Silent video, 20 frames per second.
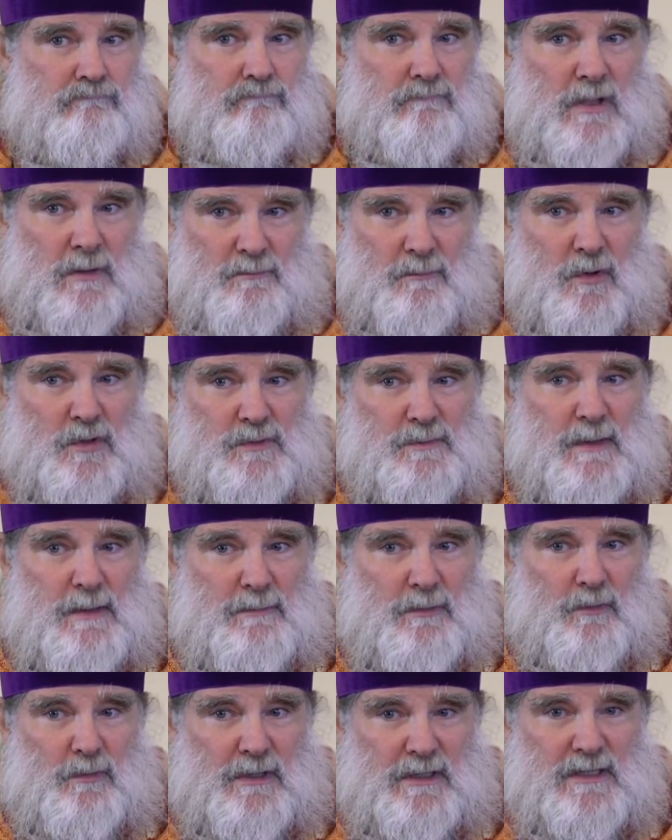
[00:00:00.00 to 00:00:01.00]
that most
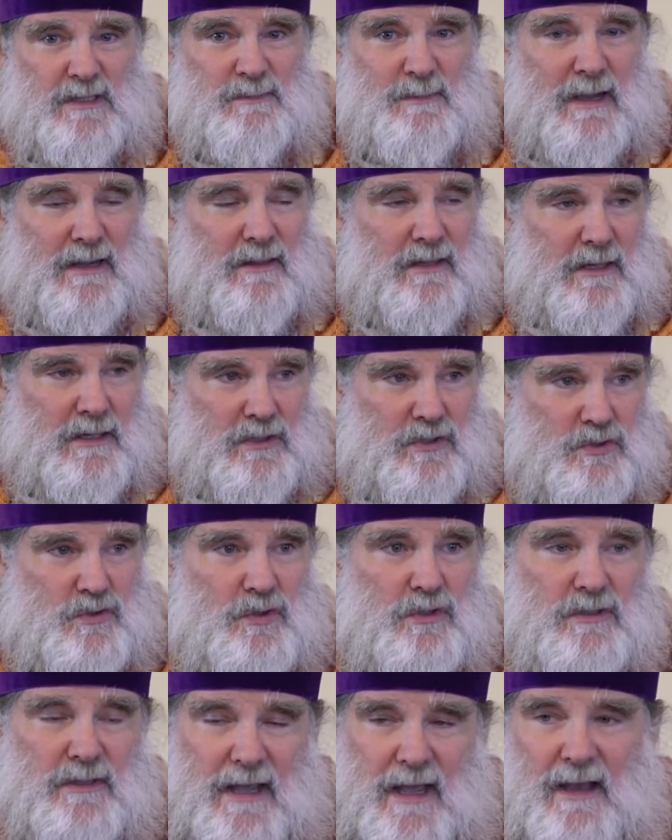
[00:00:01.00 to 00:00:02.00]
people would expect that he
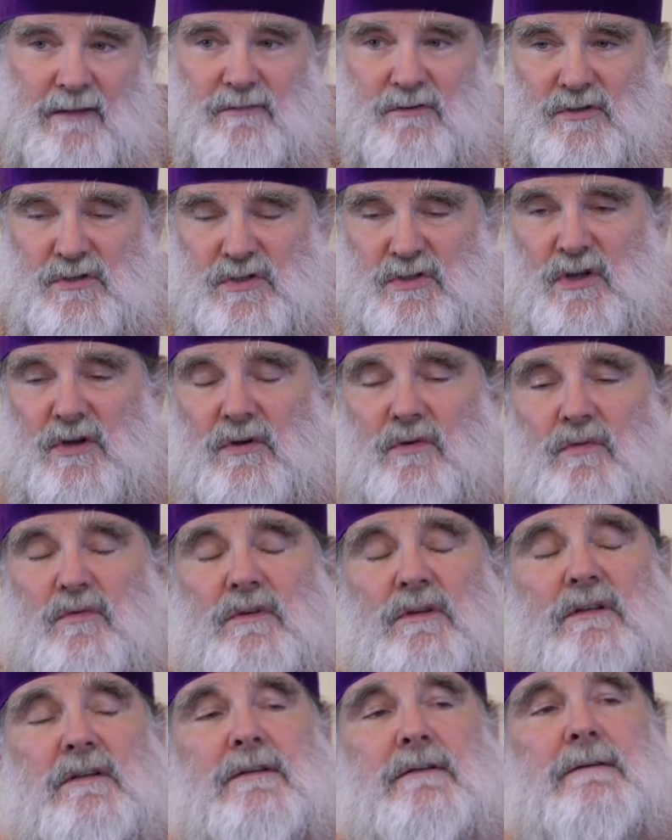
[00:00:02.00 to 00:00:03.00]
should to have her
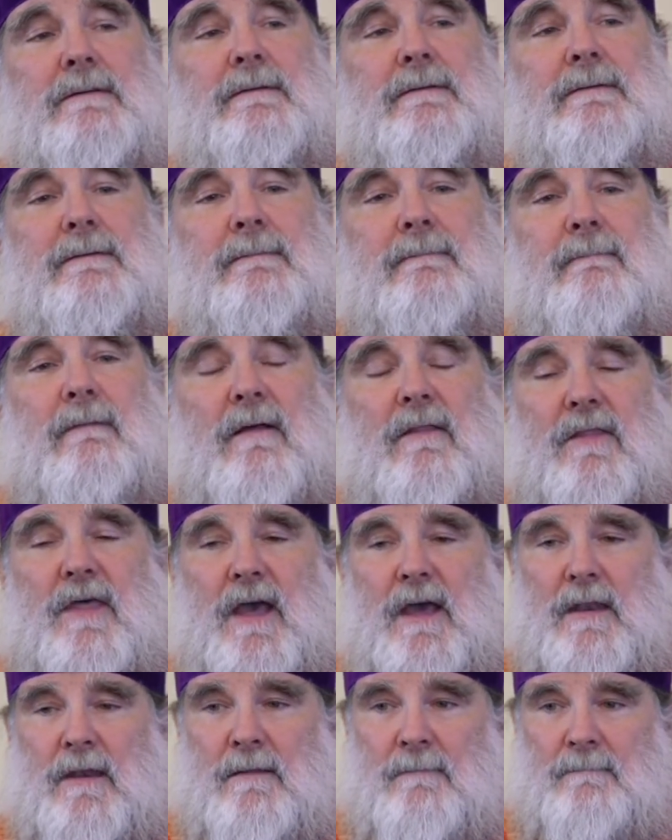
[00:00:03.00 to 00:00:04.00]
stoned,
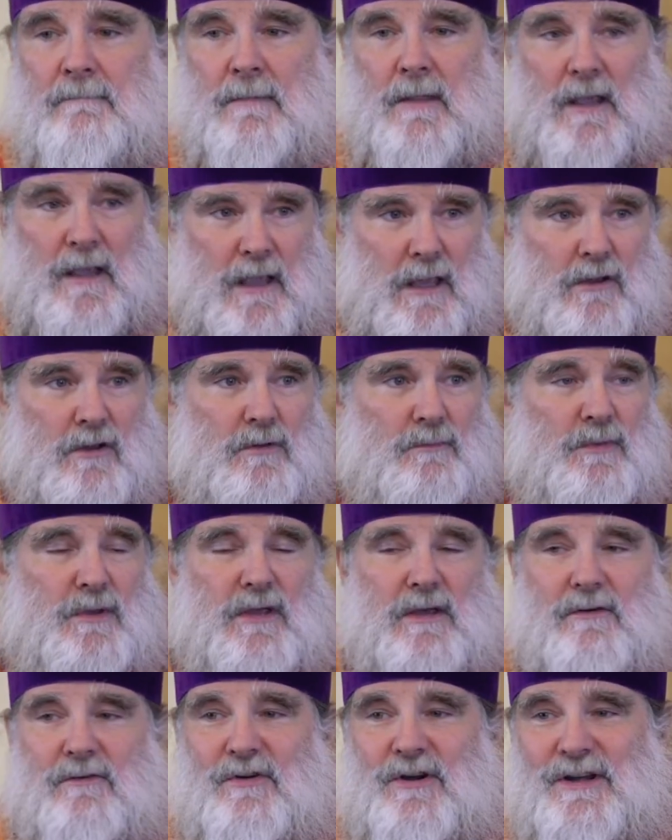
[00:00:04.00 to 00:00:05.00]
then he could
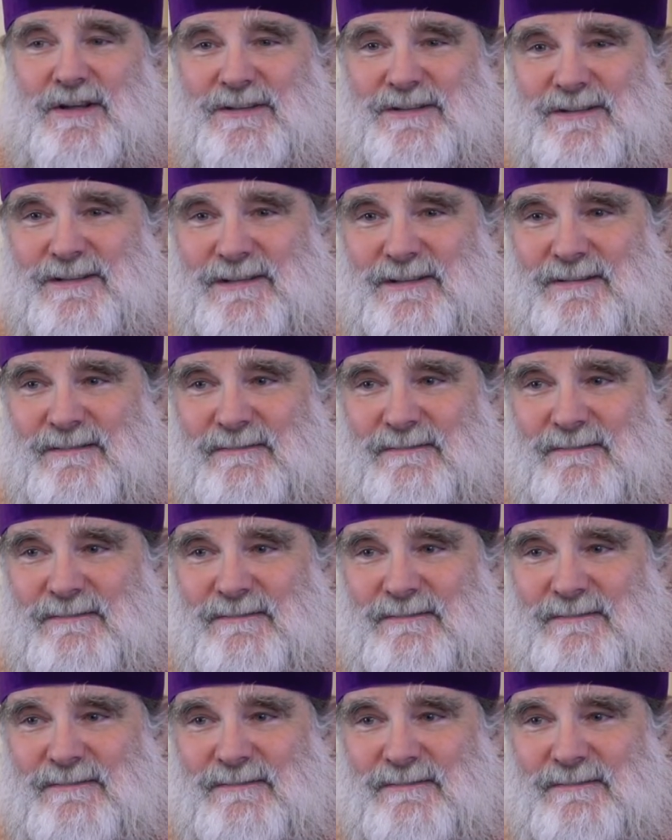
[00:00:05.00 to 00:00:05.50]
be at risk.